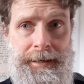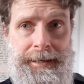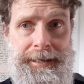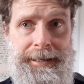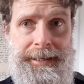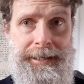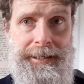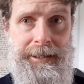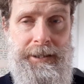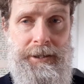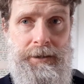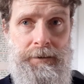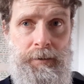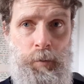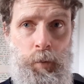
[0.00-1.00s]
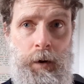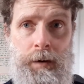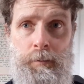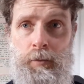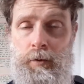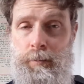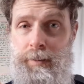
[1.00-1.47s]
is
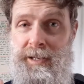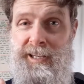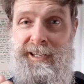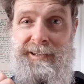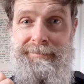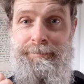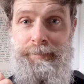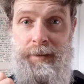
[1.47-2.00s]
one would be,